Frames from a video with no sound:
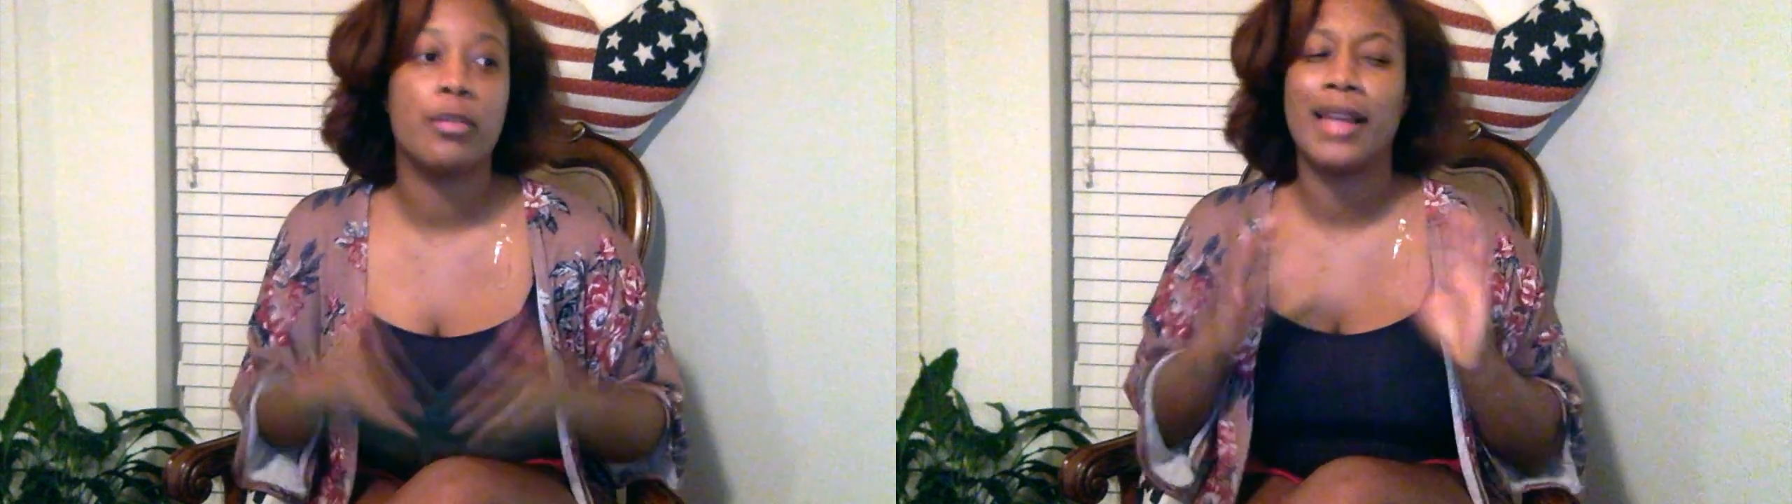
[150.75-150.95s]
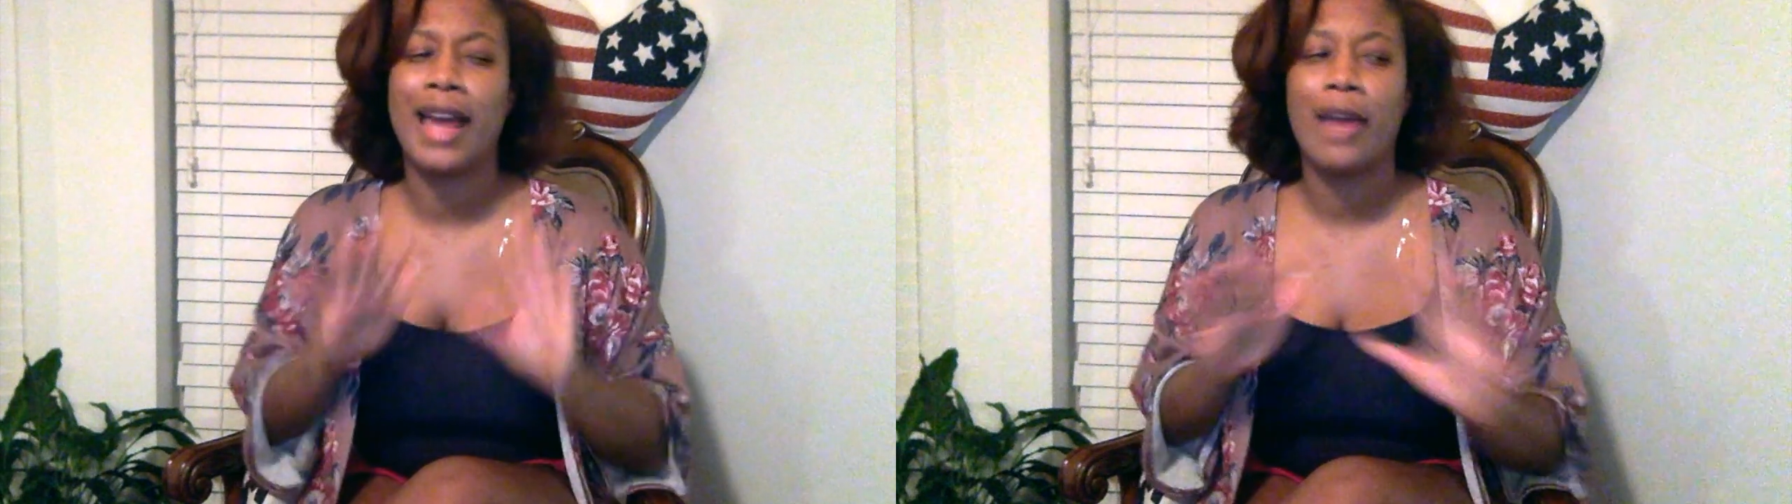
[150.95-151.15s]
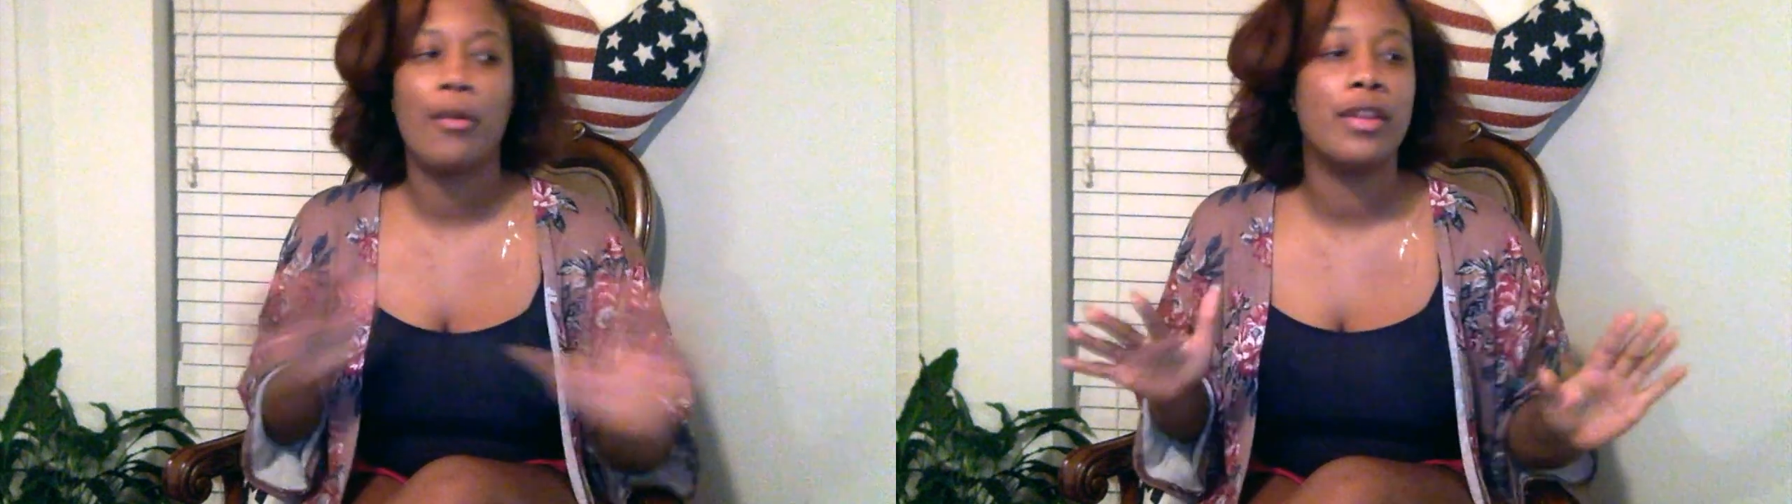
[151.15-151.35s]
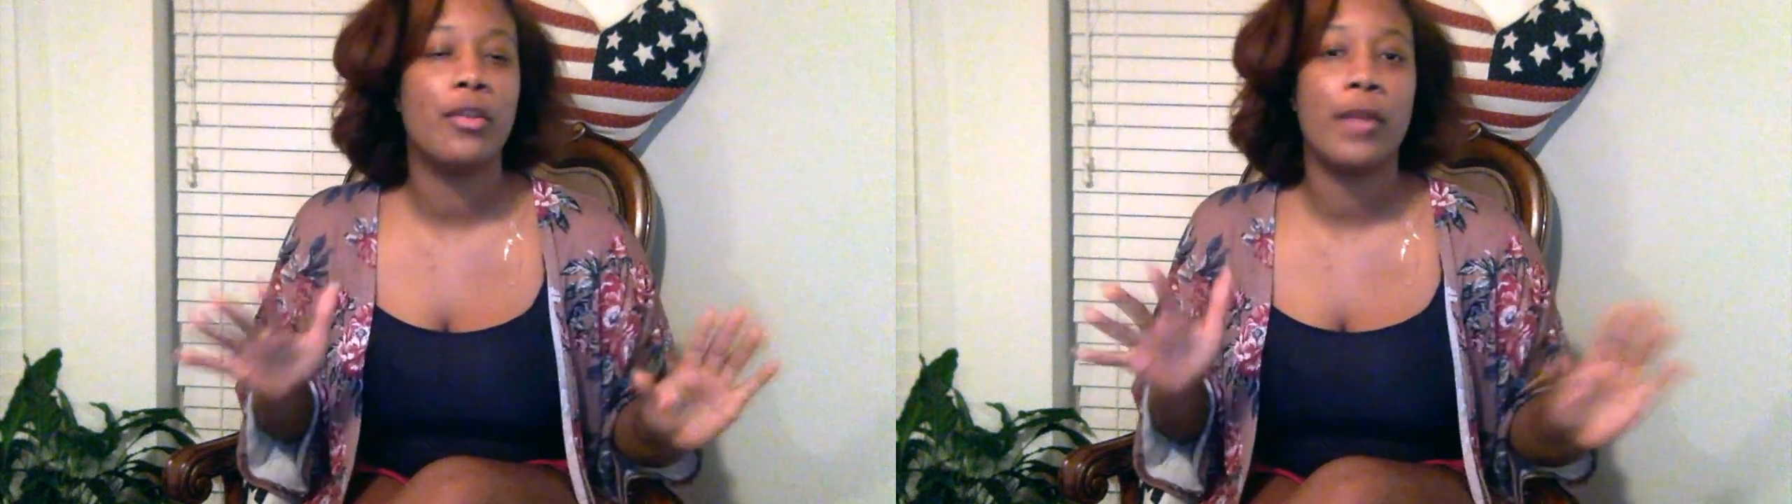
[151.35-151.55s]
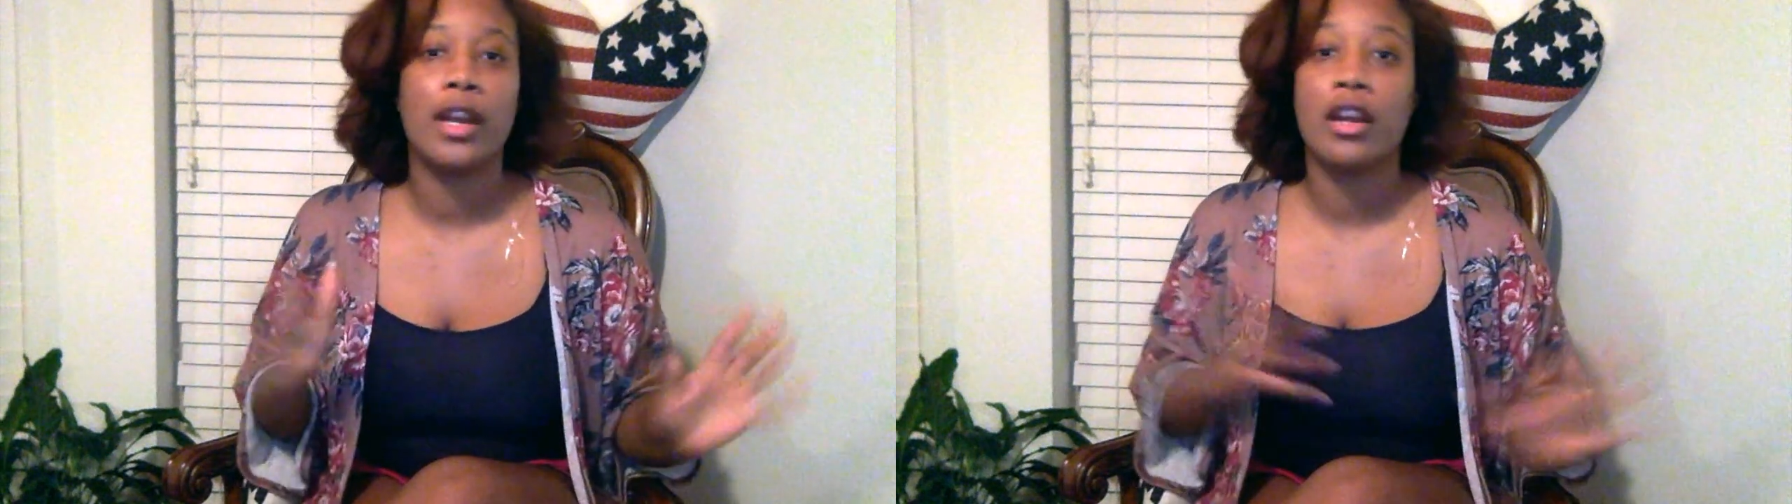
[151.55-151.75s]
black would be
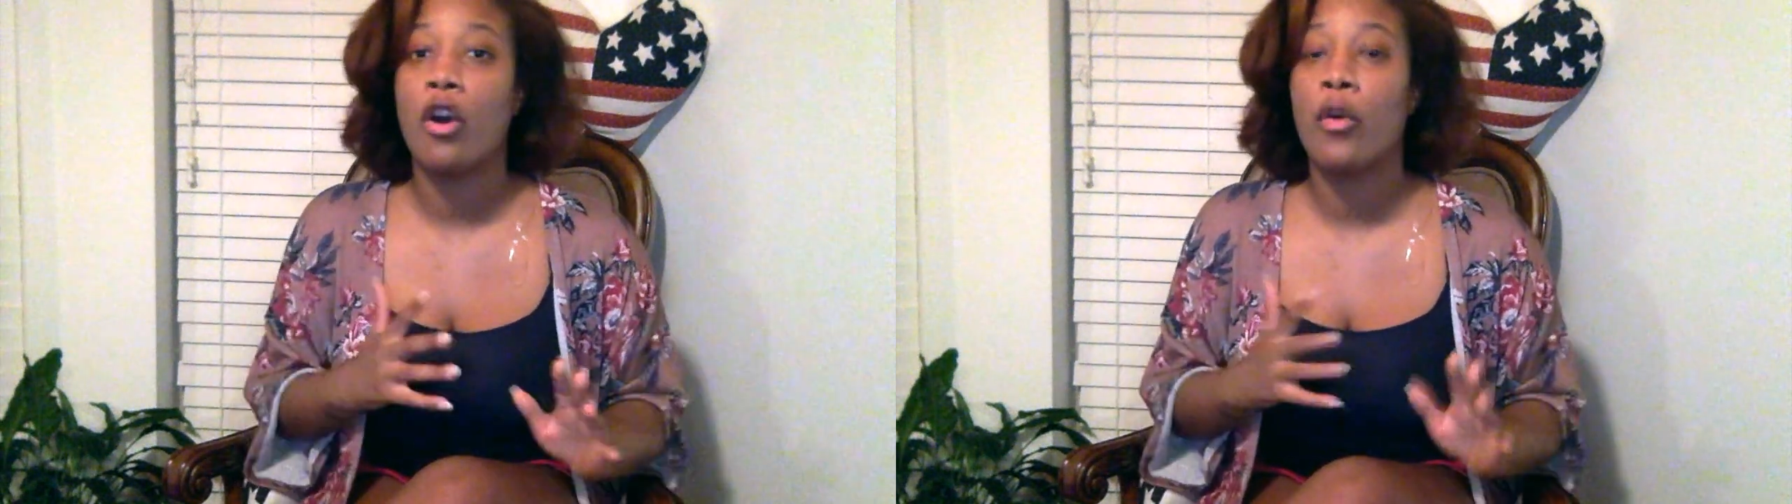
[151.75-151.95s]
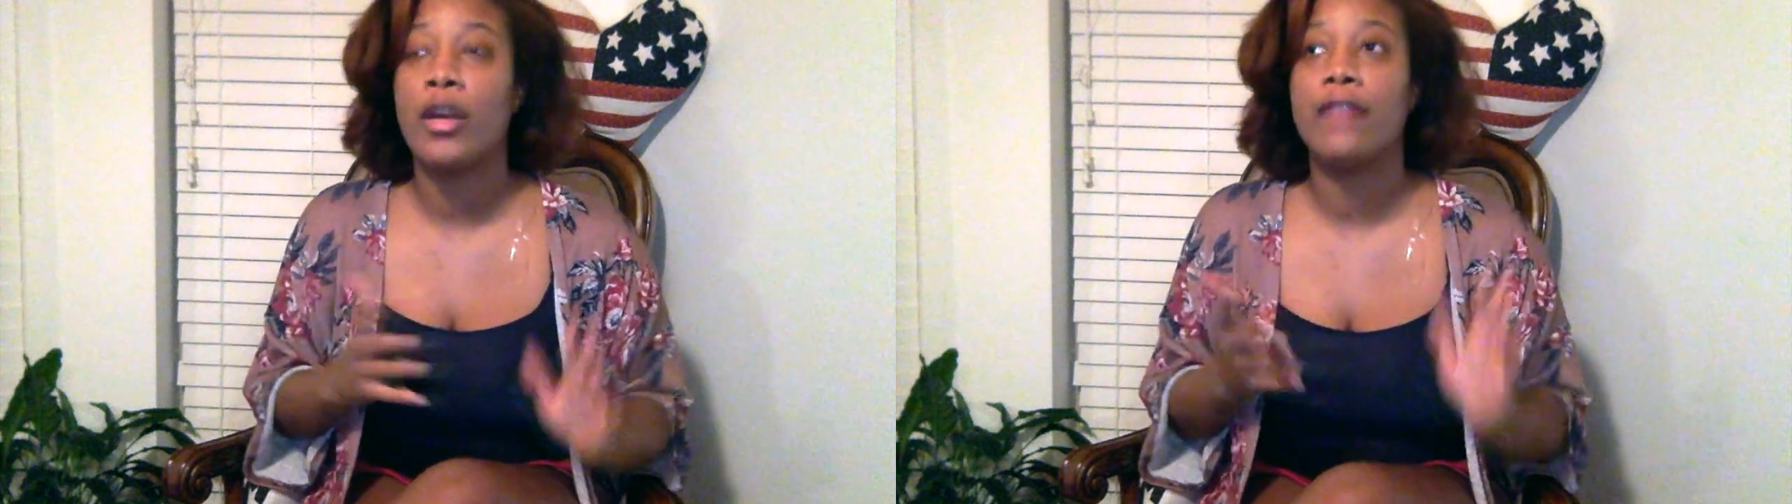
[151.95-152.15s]
the way to go,